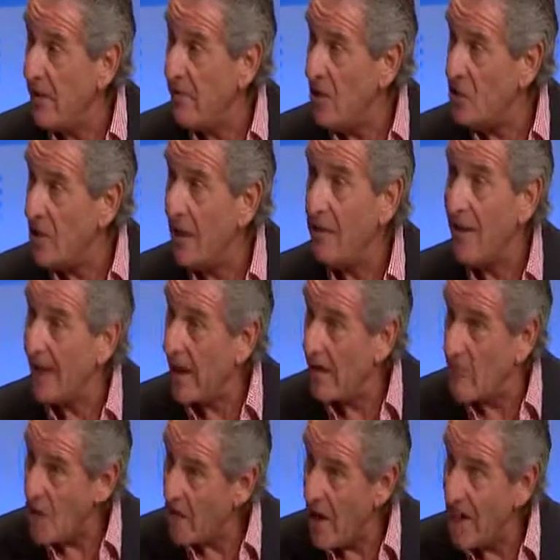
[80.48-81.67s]
imaging, like
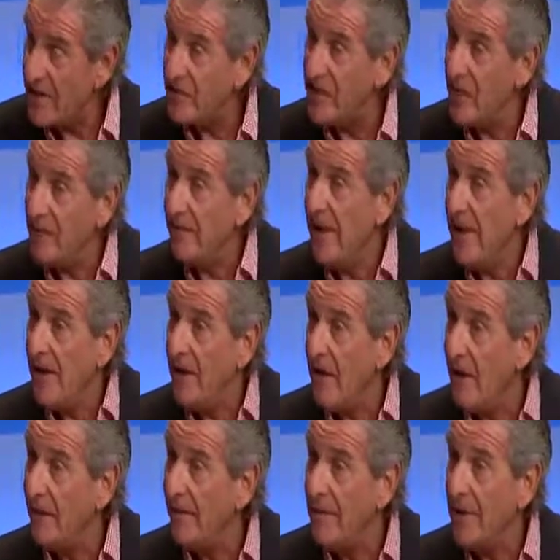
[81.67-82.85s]
MRI stuff,
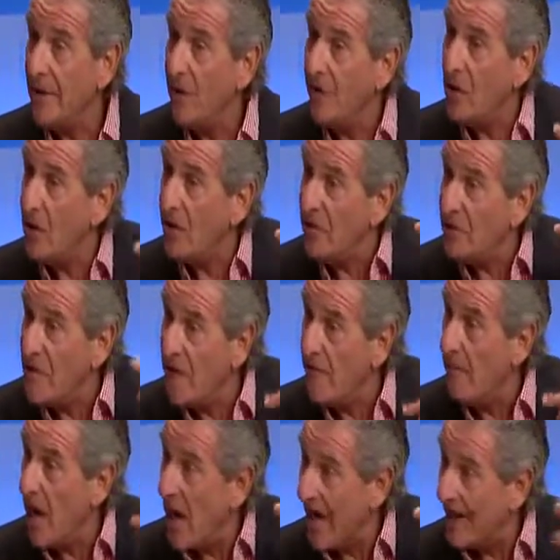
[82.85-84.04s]
you can see the
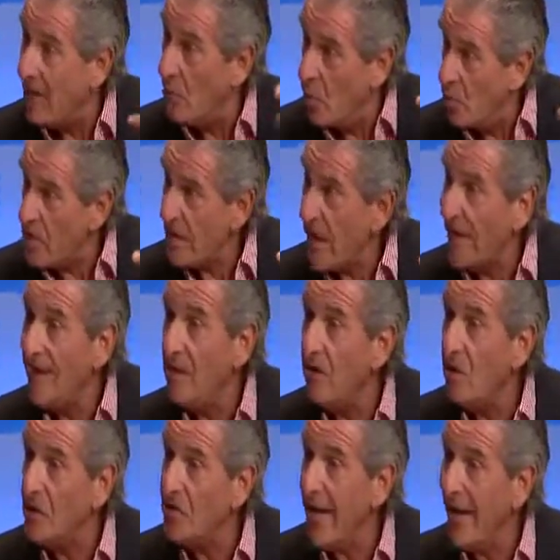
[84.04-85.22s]
mind working, and it
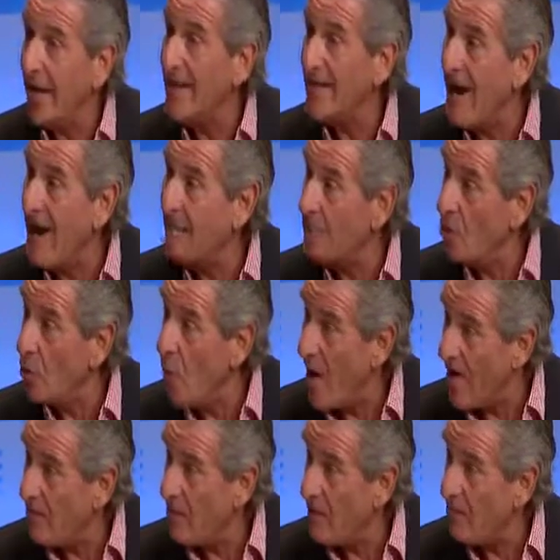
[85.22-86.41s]
looks like a Doppler
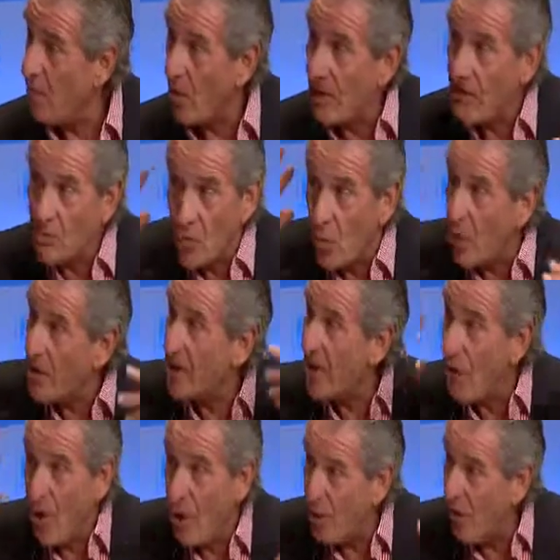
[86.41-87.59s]
weather report. It's working
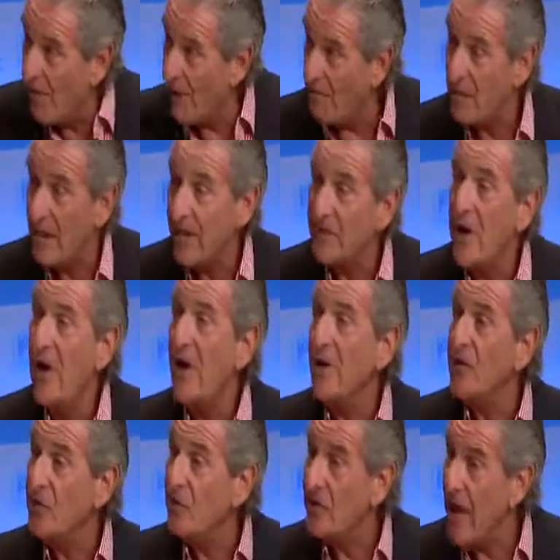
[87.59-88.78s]
all over the place.
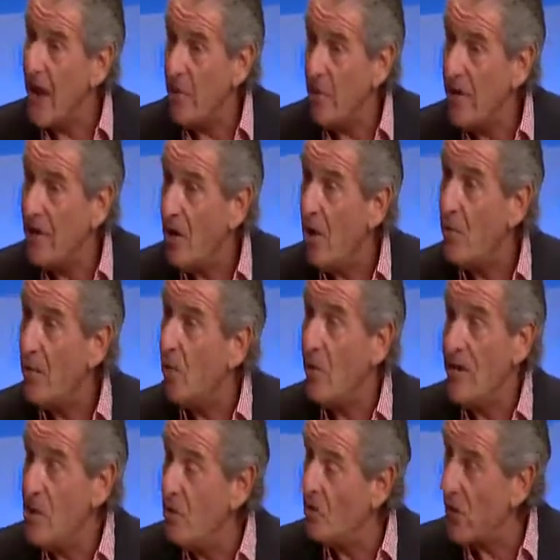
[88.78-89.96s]
So now we know that
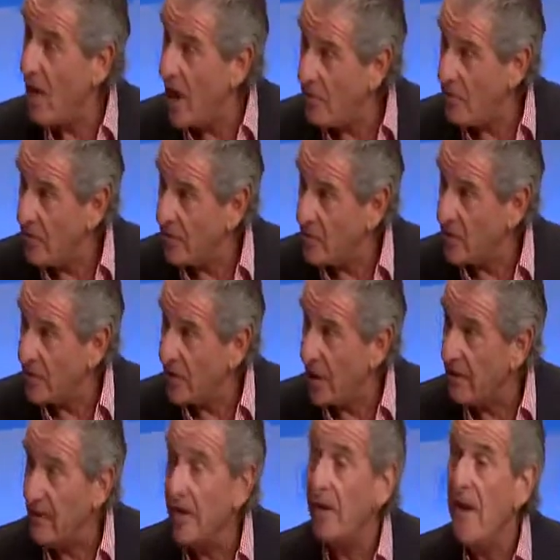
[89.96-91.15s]
we use 100%
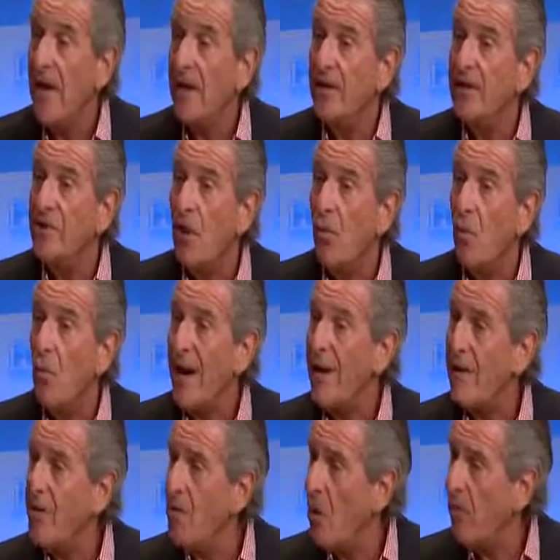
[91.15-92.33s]
of it. So what
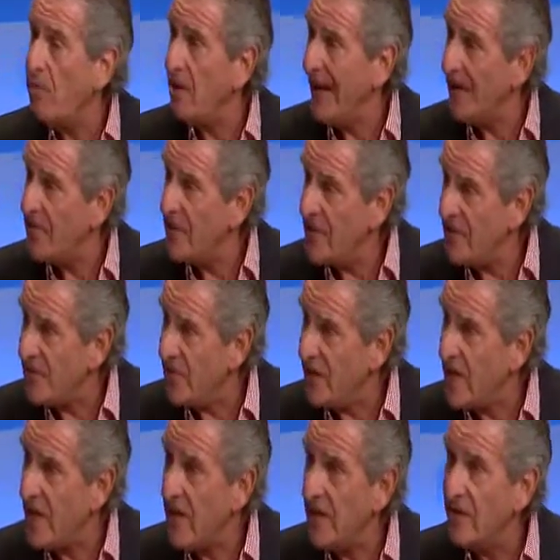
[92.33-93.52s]

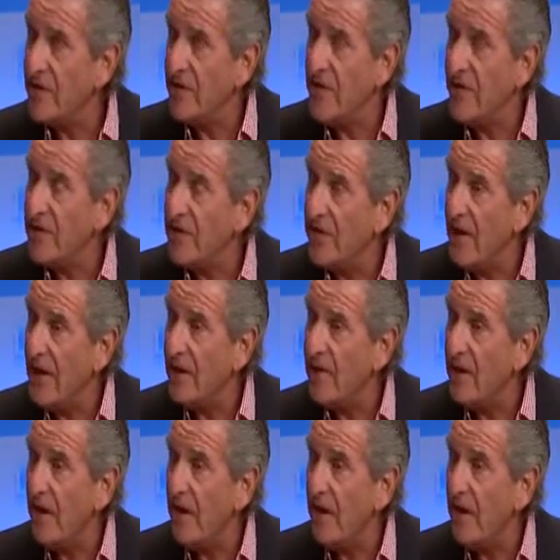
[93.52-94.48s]
neuroplasticity is that